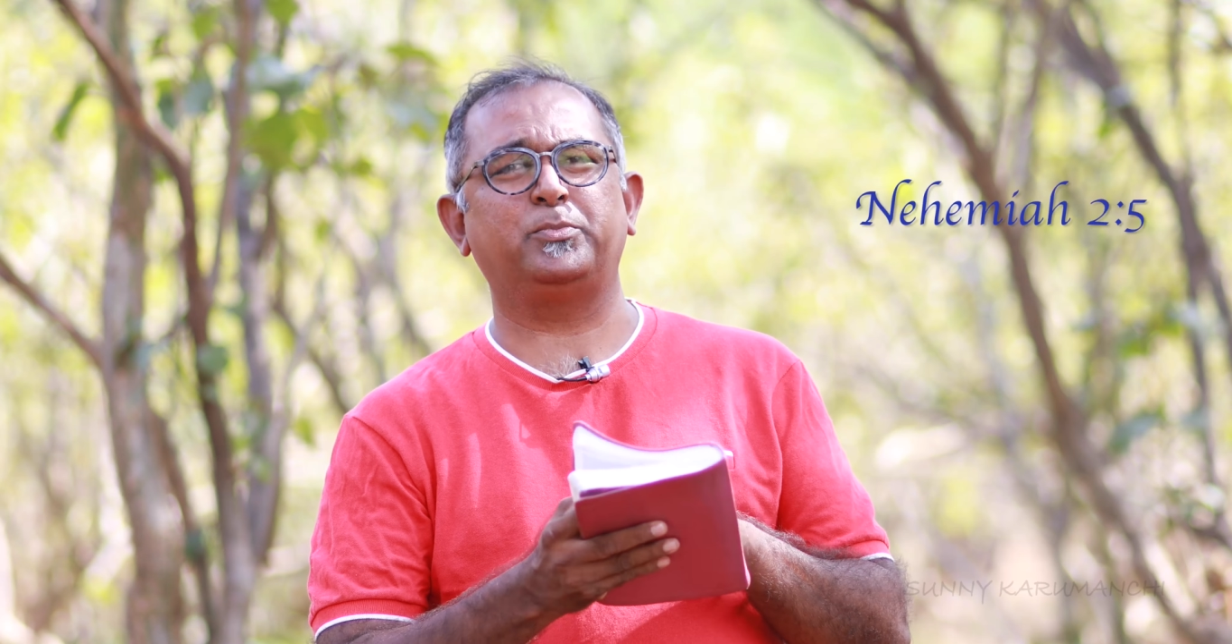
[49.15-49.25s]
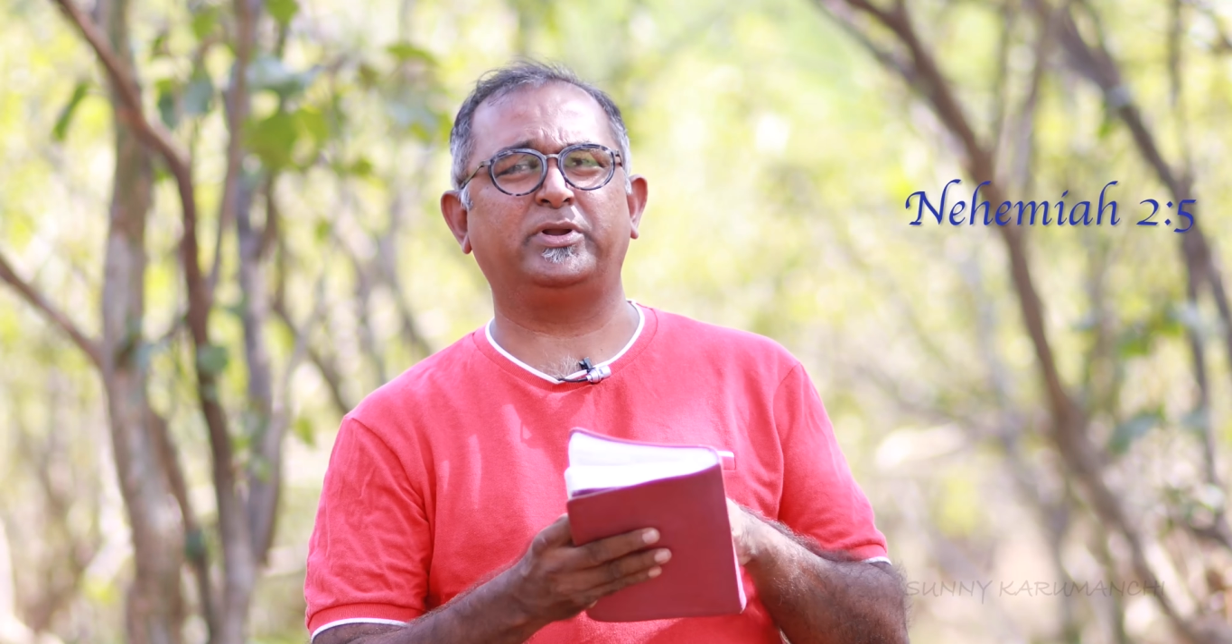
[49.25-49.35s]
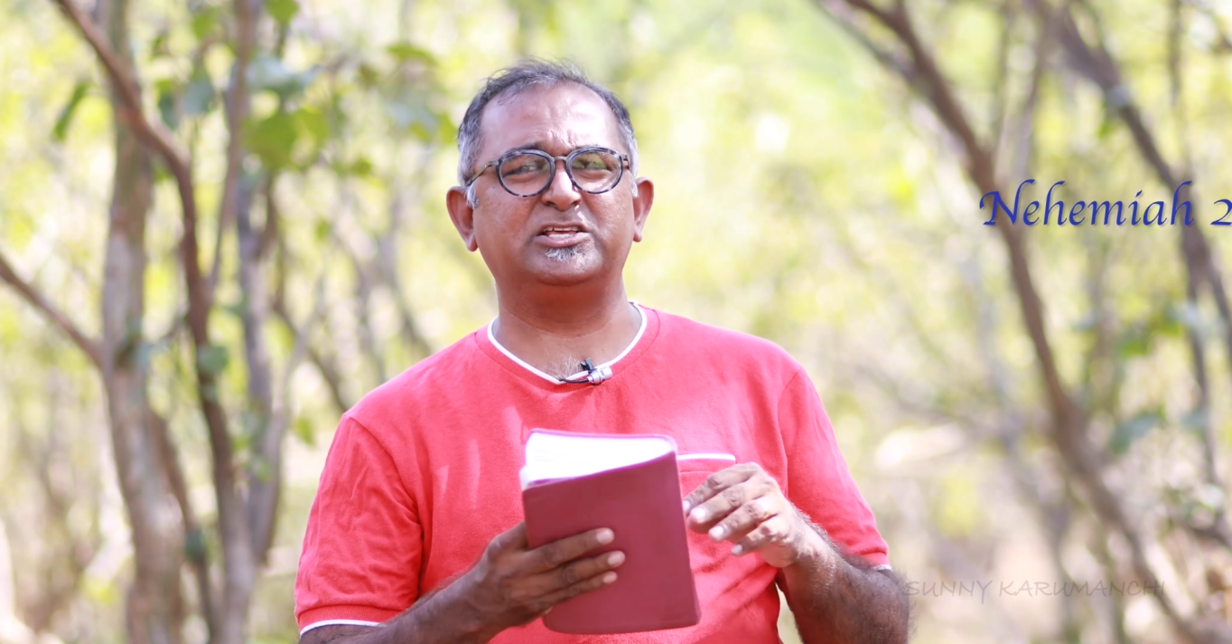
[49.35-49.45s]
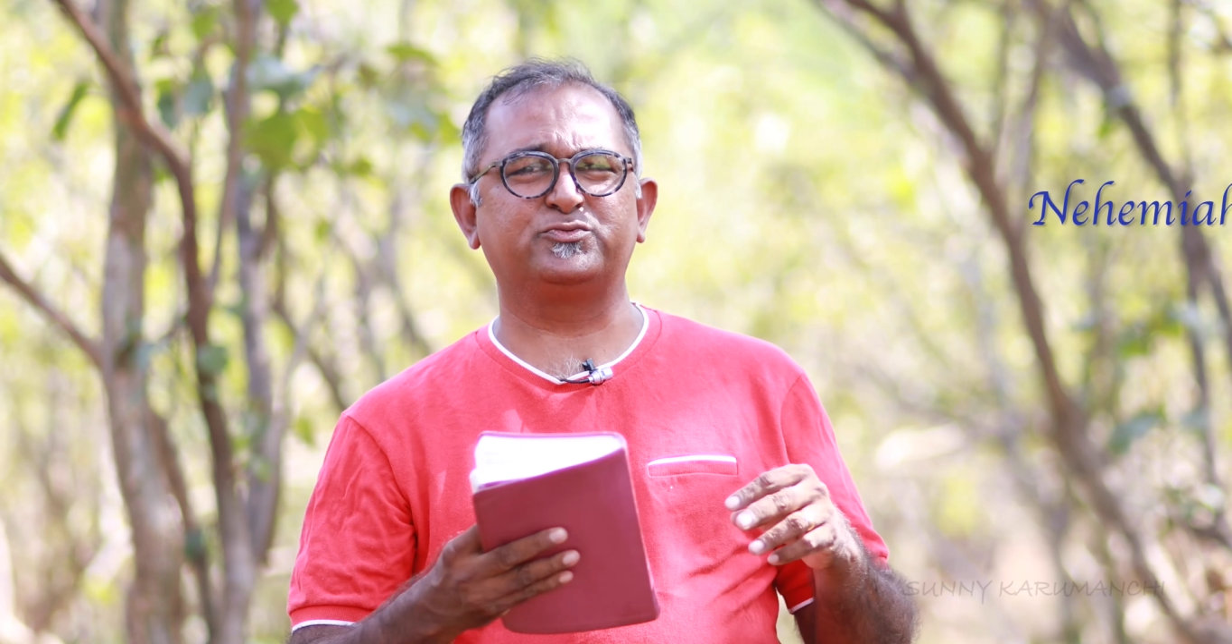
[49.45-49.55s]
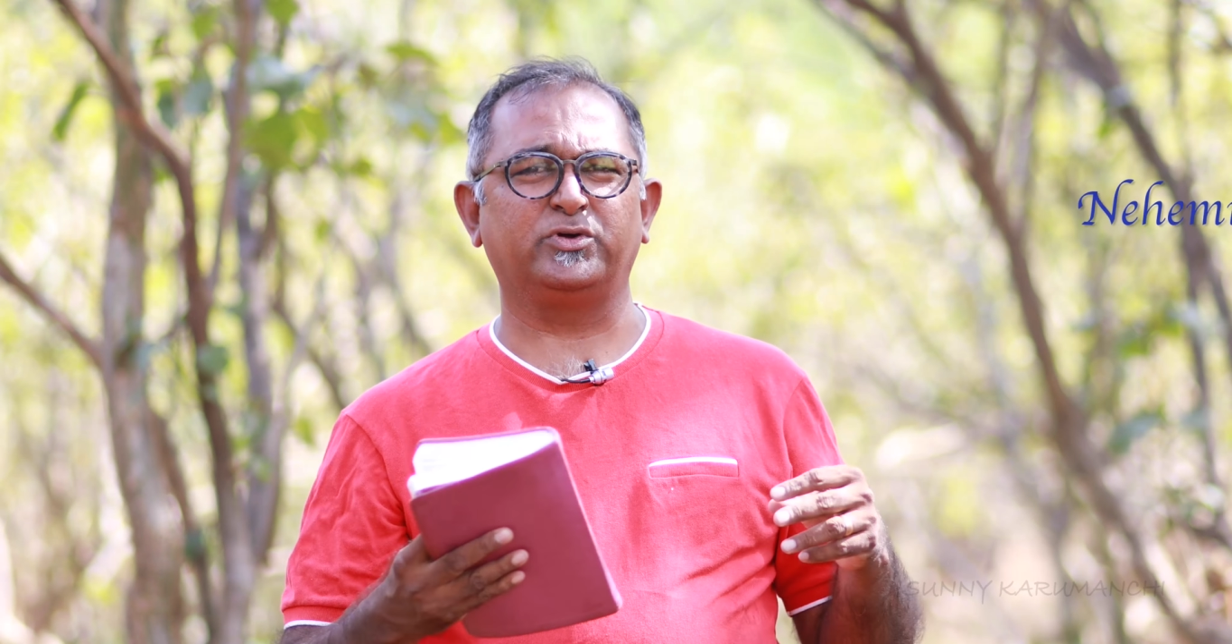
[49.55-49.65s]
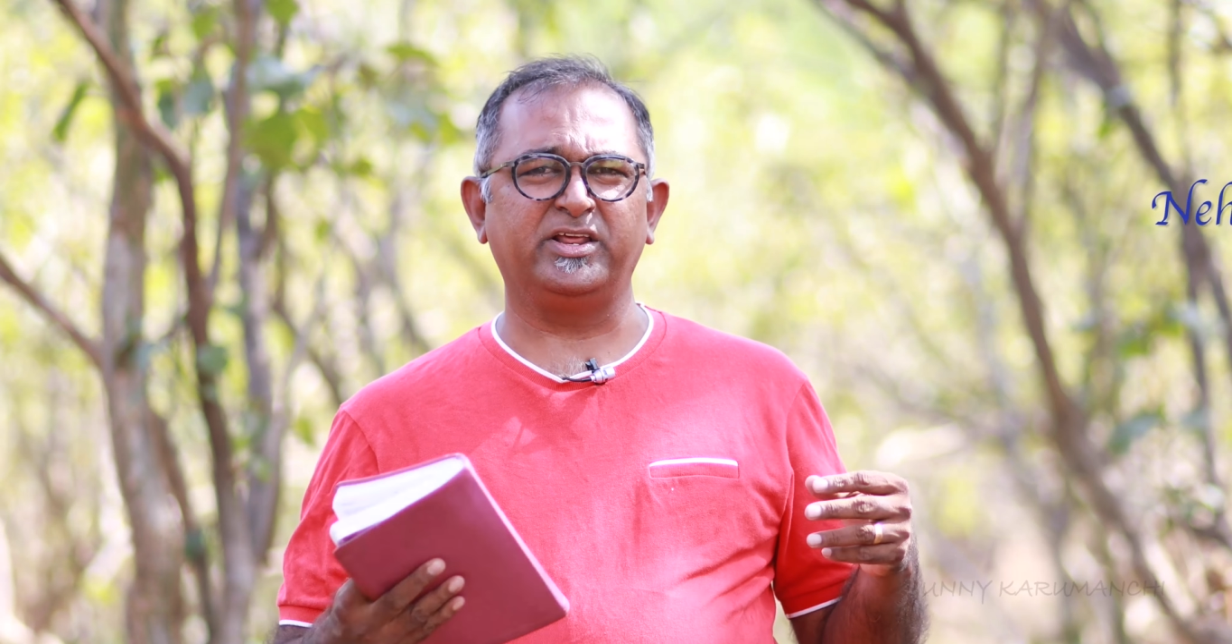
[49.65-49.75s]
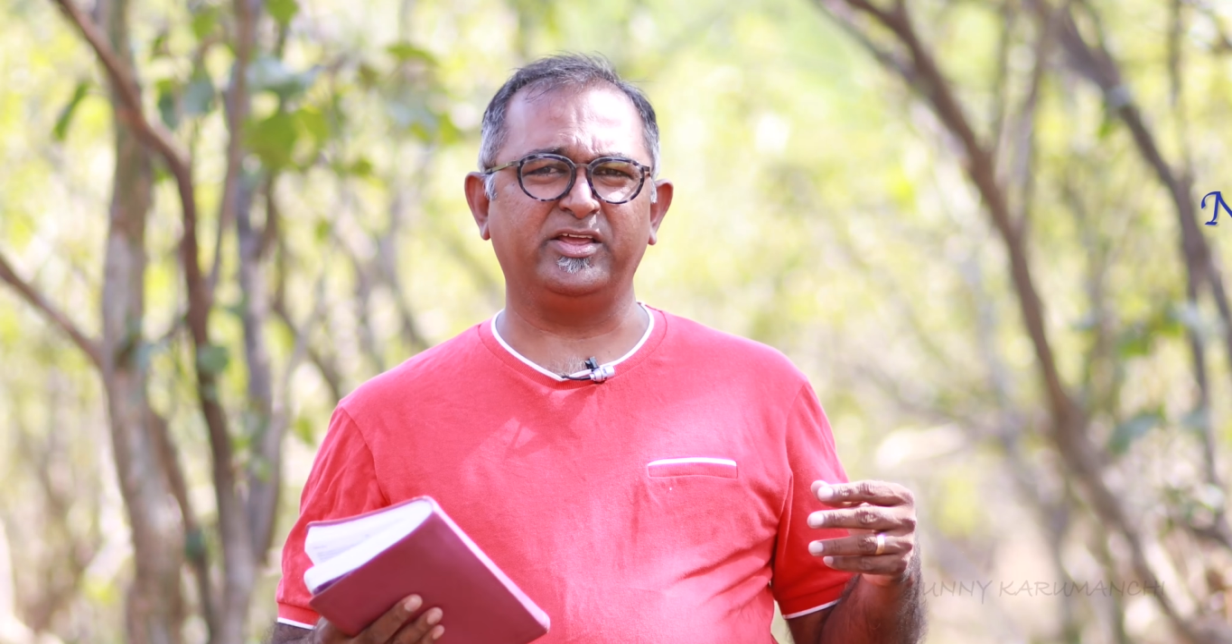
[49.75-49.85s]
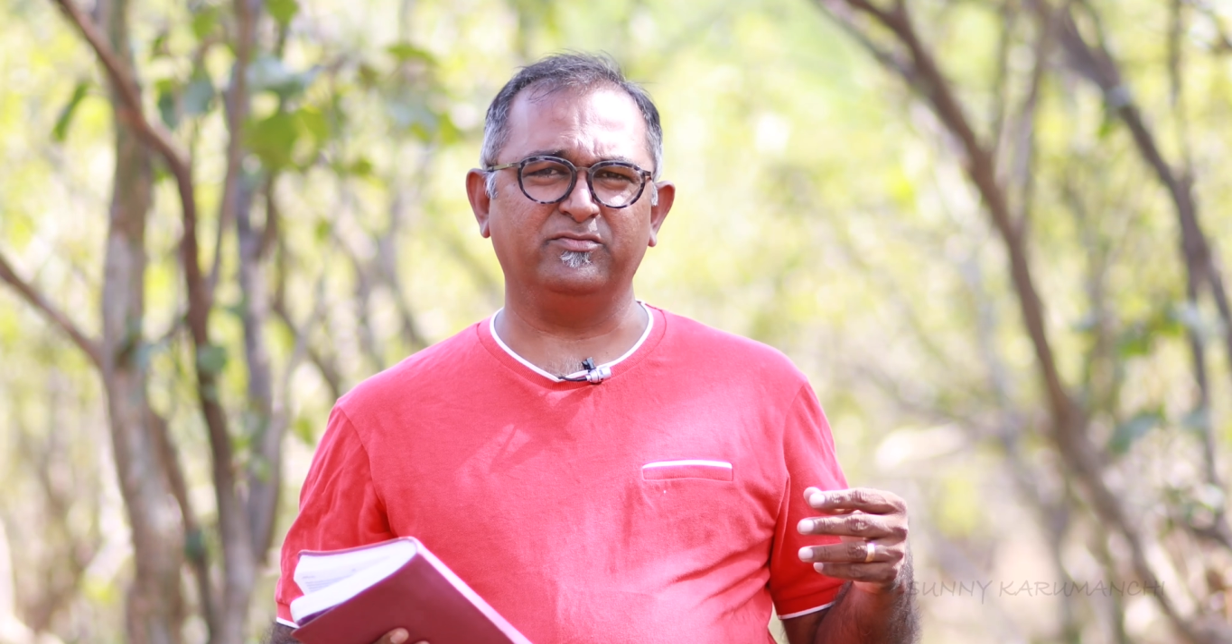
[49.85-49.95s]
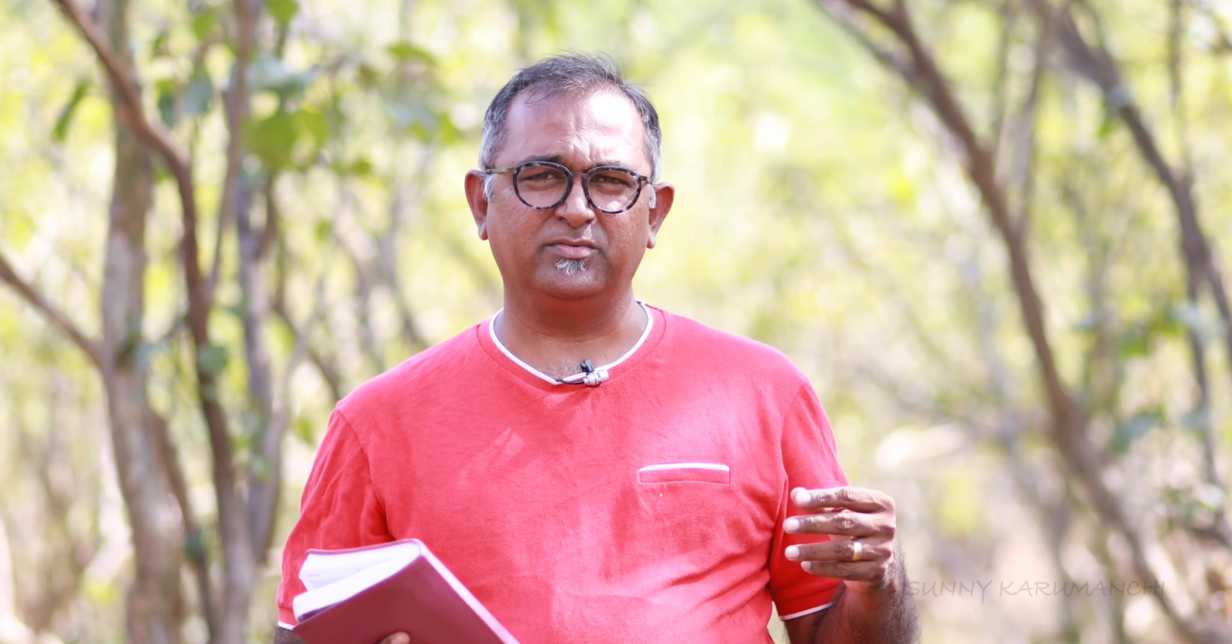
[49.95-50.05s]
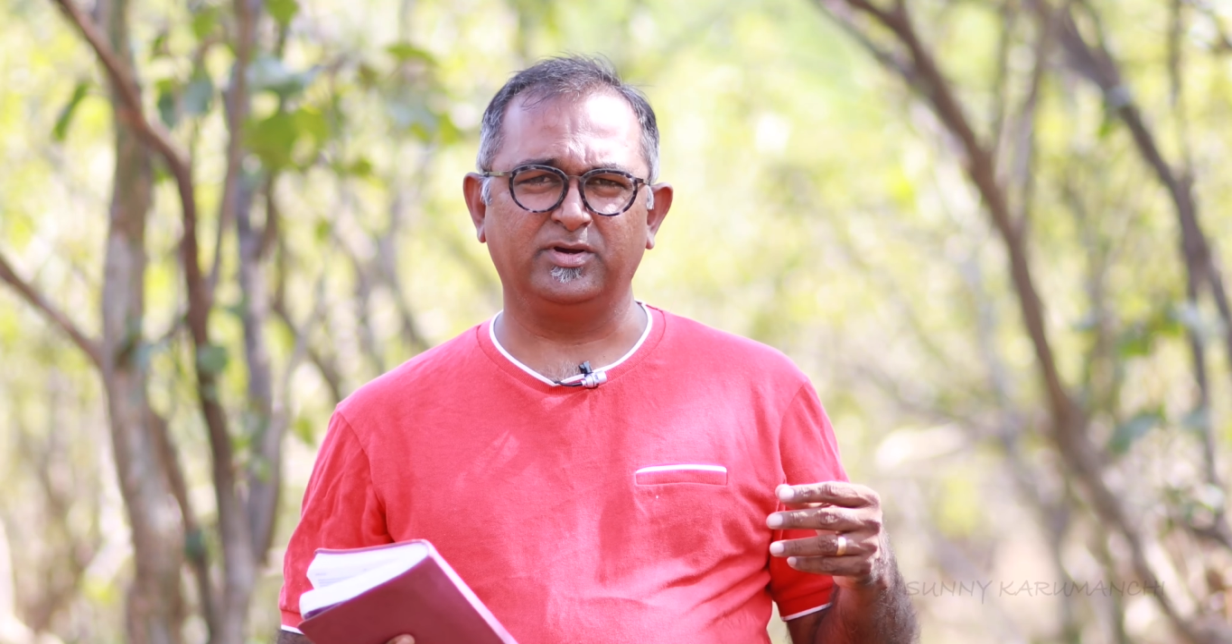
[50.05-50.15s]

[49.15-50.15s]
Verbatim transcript: applies for leave.